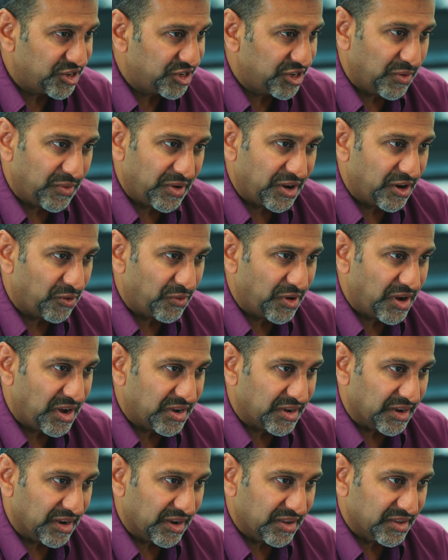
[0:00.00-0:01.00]
2
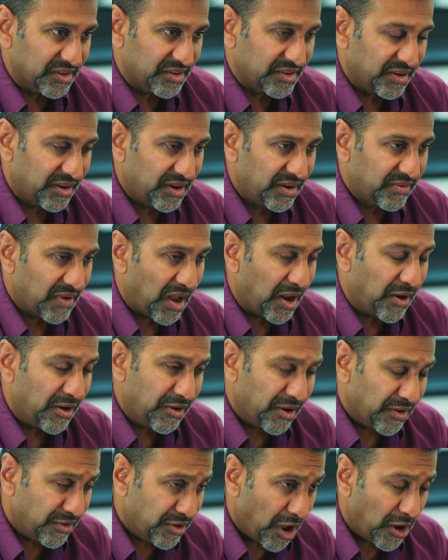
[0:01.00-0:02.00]
ingredients,
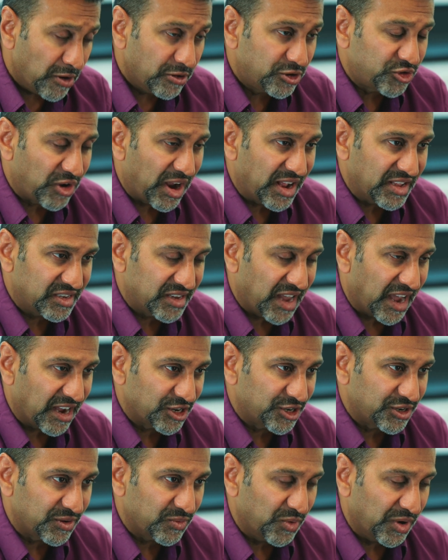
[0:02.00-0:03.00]
no
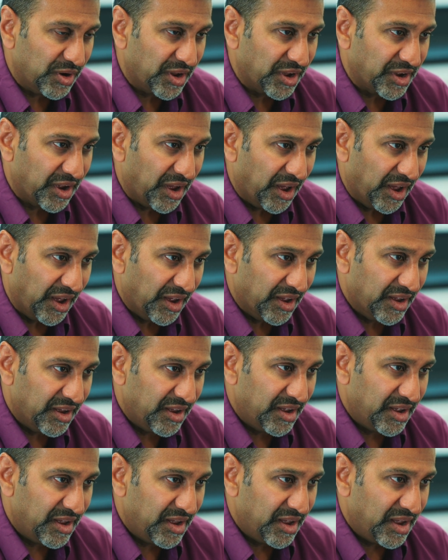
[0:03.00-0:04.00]
transaction will occur.
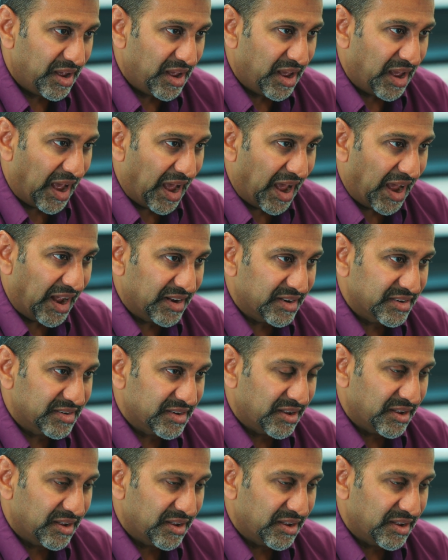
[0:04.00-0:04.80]
And